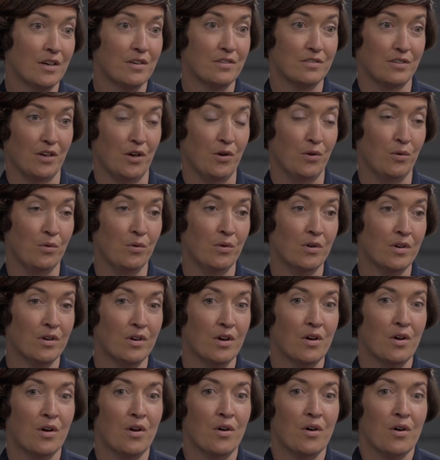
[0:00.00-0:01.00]
So
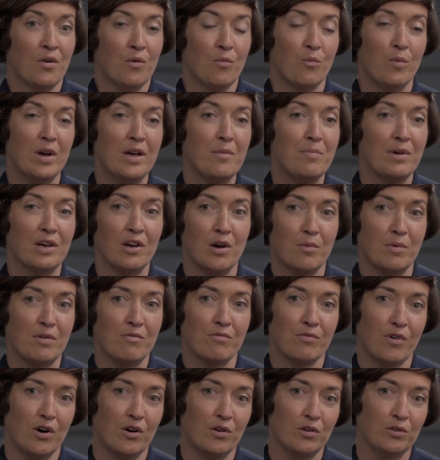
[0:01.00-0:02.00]
we become
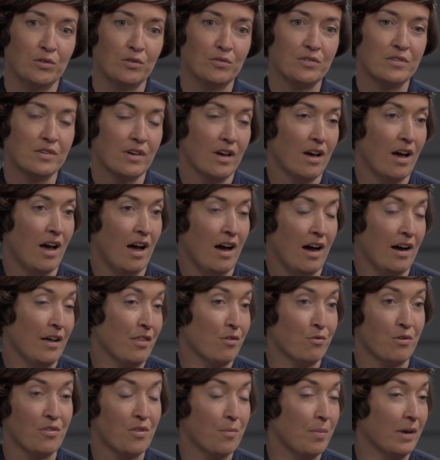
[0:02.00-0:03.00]
involved
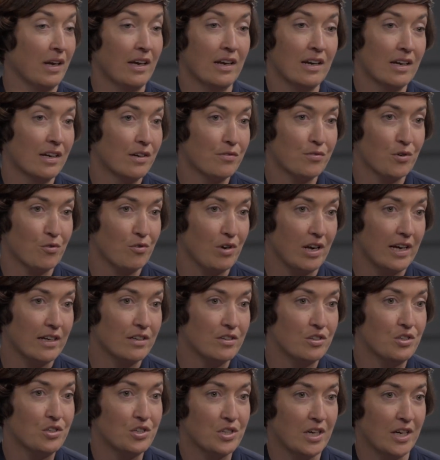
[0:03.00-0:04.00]
either at the beginning of a
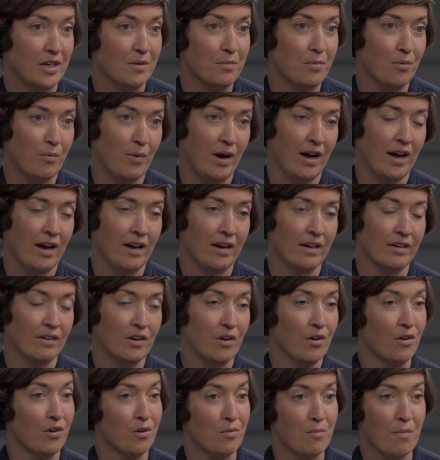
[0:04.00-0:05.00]
relationship where
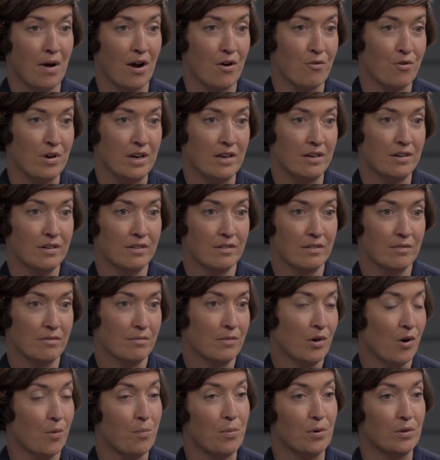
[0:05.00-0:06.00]
unmarried
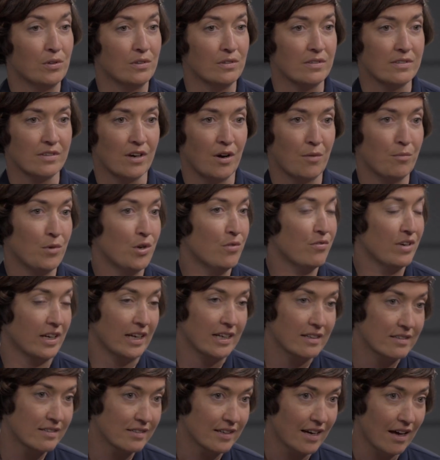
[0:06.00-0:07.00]
couples are moving
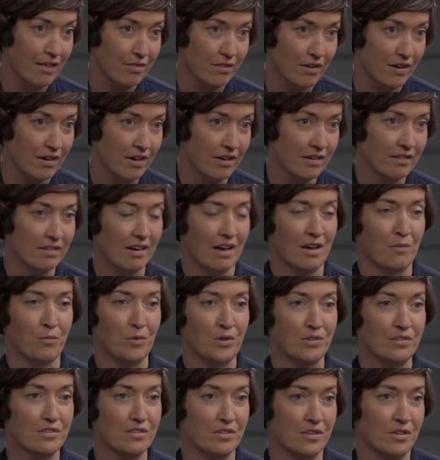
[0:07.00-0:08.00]
in together and
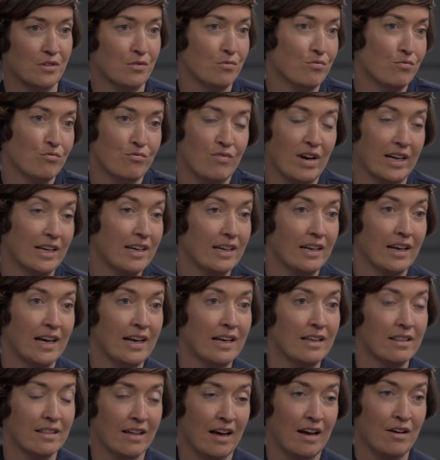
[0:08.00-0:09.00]
want to
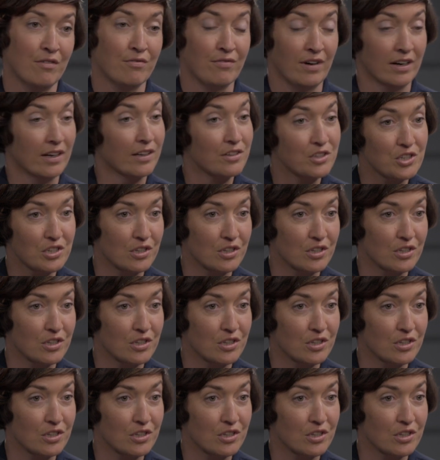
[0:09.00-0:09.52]
regulate their financial